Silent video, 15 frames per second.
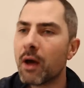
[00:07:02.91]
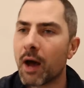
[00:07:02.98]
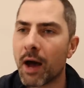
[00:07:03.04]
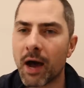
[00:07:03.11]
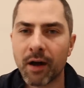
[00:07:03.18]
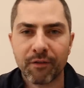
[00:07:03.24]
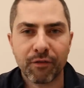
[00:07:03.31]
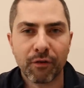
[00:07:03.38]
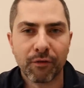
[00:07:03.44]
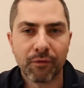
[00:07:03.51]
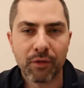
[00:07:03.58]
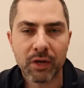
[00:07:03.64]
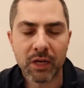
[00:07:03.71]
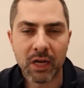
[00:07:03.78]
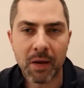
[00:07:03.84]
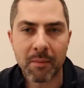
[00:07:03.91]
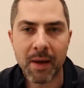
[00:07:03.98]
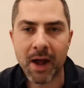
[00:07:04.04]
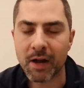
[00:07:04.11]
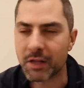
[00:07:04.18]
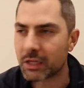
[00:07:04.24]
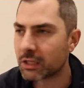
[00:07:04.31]
Uh, feel free to come
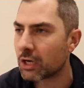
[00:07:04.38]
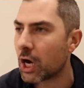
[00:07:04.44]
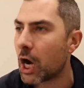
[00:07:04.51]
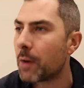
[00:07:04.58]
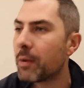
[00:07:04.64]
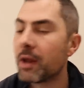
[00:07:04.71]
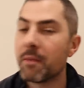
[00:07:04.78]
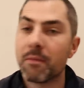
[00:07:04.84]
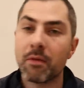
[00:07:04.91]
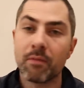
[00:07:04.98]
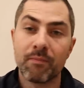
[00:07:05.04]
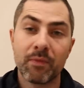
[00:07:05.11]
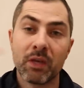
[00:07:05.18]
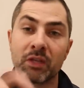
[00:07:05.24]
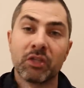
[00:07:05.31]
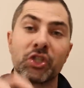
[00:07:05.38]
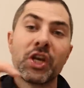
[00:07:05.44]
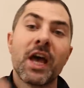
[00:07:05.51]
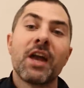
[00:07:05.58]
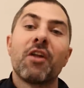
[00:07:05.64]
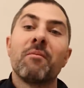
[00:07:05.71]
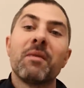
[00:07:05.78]
back on this comment, this
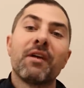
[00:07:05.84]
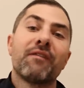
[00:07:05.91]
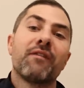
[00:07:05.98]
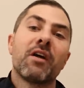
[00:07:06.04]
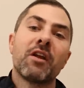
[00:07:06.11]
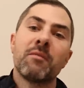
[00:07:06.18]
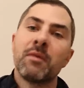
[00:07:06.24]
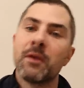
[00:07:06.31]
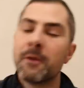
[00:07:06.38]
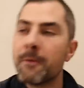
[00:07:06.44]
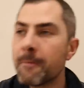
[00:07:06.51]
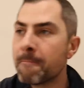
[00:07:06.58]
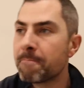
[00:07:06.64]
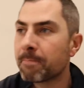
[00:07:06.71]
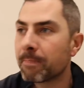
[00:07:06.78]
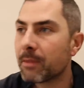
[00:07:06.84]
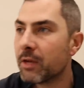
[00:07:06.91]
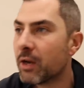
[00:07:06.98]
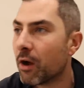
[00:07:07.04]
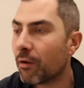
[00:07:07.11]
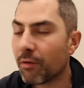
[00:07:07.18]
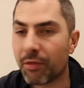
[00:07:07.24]
channel, make fun of me you
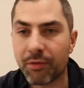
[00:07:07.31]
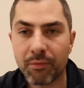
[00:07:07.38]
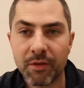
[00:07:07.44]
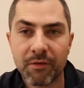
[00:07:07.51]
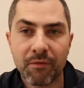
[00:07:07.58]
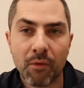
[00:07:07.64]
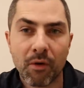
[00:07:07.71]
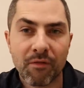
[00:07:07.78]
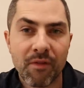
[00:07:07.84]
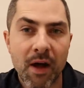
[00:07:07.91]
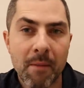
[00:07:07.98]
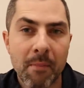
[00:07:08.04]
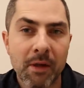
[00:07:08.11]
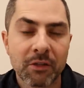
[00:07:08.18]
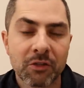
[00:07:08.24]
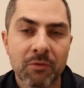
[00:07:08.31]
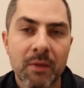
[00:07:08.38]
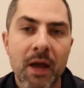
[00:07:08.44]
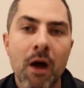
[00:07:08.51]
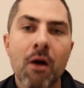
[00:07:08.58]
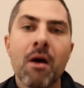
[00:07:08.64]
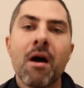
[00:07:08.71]
know, three, four, five months from
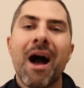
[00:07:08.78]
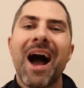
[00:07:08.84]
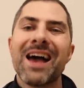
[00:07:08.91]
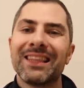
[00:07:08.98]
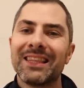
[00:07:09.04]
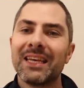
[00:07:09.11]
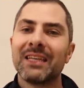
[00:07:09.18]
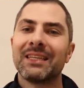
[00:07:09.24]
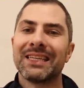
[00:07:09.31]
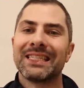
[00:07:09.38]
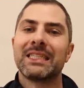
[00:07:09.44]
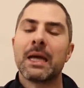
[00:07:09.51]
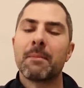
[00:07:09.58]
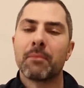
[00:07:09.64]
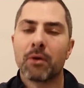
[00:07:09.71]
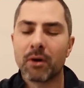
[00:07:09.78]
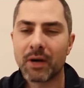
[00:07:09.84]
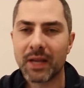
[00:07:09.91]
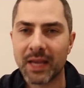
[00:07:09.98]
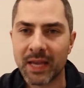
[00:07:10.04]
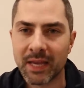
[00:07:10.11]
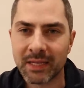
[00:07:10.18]
now, I think December
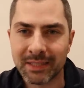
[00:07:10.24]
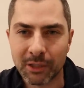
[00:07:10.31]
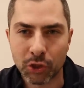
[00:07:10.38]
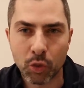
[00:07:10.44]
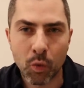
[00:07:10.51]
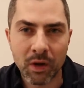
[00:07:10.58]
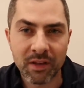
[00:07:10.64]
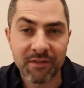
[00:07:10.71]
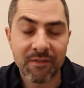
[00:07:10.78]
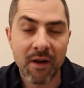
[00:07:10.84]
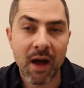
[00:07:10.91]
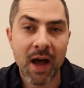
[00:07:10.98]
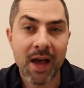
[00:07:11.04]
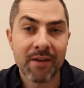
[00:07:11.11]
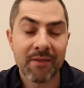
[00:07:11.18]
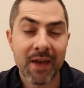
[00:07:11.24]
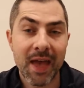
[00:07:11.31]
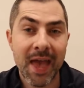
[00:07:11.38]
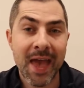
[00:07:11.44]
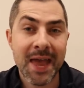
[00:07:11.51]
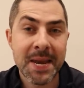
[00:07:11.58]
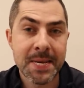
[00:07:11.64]
is 25
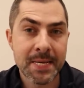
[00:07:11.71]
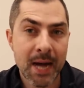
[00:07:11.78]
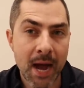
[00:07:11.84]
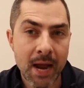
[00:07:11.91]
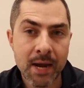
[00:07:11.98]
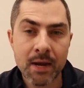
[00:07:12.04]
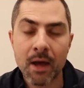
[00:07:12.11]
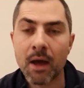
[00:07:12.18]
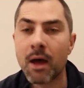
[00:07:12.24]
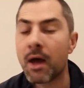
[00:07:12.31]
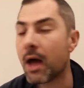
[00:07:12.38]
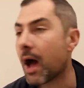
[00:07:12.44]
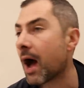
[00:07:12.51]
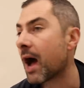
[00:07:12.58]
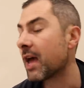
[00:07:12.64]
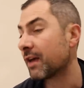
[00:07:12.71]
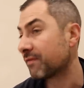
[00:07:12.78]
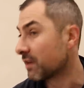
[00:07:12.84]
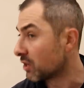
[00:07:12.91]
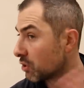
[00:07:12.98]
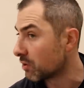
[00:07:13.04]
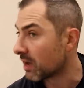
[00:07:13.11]
and done. Uh, if
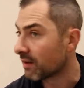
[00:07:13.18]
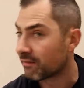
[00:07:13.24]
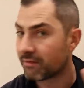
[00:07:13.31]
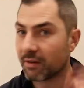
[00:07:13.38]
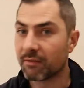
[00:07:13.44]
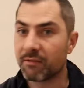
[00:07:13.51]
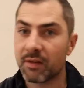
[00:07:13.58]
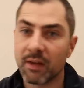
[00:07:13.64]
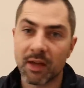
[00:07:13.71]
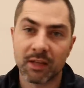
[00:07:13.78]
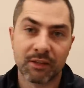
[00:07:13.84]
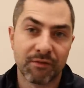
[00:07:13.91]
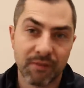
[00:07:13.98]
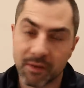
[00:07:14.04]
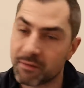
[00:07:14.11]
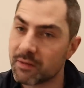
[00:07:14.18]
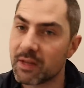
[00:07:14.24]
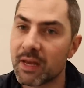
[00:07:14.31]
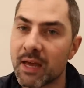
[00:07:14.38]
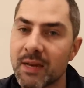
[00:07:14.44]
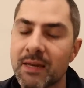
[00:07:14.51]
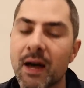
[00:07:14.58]
they do get 50, it's
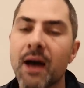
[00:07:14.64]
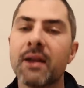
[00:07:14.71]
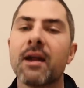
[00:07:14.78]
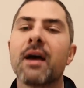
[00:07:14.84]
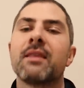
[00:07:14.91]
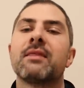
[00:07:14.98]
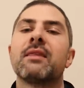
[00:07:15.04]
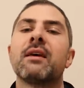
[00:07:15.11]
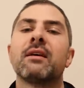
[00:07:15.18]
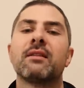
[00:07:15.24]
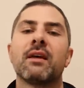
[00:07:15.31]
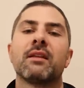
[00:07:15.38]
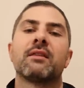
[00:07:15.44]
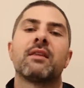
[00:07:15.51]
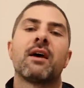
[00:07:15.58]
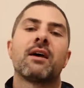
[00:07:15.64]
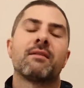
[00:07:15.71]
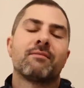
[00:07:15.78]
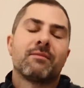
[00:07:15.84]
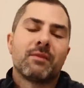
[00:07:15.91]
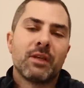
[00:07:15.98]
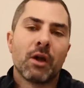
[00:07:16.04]
50 and done. I think that
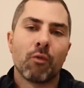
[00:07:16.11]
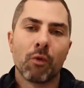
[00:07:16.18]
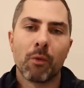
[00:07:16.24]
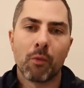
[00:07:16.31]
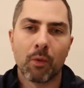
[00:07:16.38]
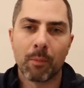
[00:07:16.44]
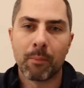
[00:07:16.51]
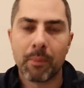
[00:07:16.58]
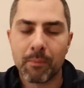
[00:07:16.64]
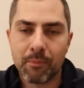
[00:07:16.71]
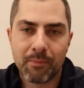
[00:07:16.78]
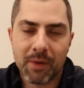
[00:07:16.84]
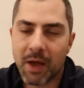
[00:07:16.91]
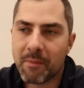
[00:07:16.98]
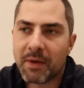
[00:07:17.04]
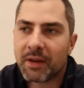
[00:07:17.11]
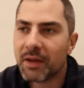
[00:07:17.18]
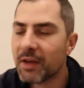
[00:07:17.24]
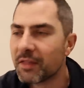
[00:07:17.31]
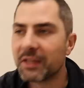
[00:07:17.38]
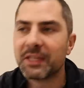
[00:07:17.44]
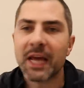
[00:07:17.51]
that you know we're, we're I mean
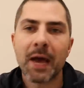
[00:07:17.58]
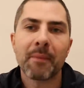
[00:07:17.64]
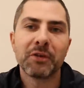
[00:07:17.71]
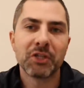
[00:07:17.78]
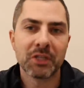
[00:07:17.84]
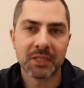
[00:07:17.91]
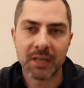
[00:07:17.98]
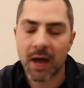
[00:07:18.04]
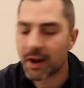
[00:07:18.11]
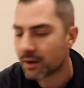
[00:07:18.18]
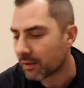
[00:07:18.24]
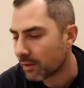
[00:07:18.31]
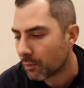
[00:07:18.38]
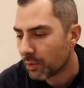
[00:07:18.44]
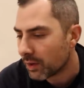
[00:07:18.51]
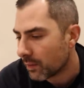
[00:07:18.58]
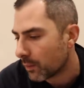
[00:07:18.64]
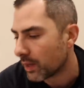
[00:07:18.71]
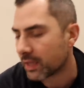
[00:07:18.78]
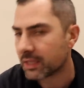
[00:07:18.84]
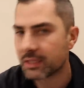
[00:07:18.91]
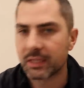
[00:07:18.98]
the damage is done. We
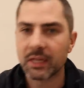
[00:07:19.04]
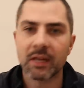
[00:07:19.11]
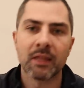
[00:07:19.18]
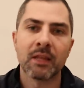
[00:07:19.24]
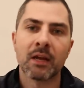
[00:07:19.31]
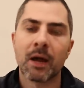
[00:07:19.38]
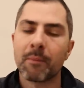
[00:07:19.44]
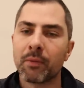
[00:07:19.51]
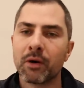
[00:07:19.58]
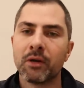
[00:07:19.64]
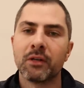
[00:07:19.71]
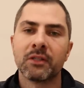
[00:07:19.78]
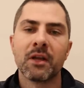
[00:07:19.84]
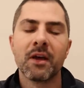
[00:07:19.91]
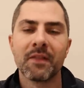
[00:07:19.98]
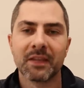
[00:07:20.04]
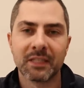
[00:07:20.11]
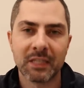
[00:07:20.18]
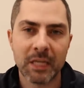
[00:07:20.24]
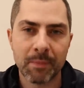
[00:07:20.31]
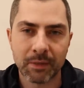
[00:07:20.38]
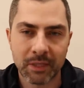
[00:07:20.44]
we can see it in the numbers. The
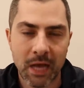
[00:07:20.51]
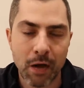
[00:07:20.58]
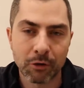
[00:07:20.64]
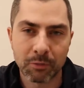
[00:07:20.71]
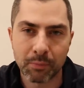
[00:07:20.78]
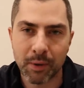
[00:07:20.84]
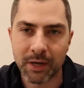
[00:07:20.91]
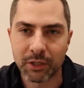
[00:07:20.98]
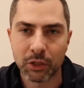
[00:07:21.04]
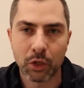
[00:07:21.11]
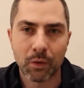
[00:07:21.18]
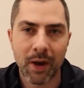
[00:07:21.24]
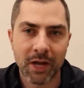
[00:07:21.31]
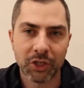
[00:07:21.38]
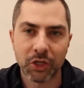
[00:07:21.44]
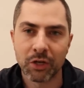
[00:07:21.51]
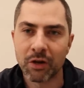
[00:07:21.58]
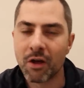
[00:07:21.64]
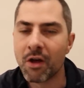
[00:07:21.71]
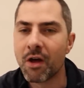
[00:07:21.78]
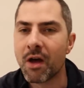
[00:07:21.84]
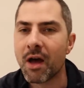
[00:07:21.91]
steepest house price
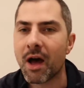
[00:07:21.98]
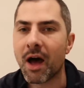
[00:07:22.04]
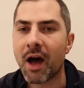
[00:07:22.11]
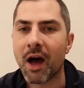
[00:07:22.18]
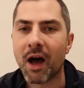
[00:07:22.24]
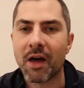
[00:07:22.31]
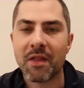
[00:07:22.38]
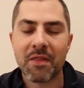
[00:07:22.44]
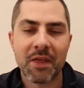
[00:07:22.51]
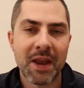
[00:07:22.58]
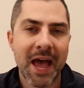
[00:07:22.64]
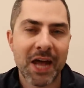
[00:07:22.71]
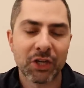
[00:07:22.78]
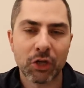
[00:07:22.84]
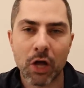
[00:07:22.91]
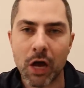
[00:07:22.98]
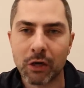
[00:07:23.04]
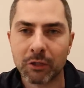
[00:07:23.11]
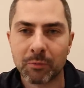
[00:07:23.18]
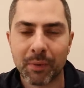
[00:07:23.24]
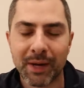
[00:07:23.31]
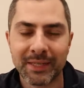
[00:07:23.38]
correction, uh, the national
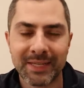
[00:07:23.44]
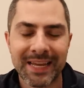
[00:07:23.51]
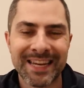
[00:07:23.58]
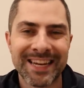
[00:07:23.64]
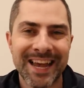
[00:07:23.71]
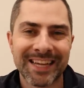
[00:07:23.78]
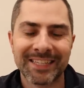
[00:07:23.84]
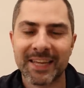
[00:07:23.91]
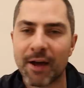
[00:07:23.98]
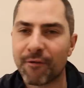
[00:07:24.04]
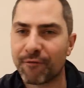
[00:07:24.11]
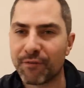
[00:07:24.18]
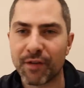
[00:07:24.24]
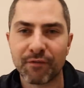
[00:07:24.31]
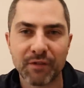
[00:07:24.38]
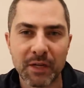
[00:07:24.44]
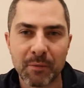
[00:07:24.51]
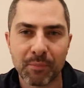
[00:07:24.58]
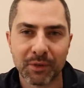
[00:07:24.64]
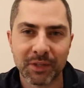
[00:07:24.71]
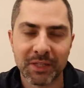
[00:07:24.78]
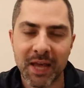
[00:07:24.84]
house price index down
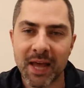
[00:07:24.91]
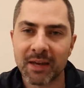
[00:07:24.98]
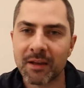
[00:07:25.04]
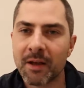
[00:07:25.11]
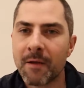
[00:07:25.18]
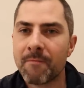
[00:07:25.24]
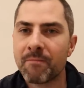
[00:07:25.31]
15 percent.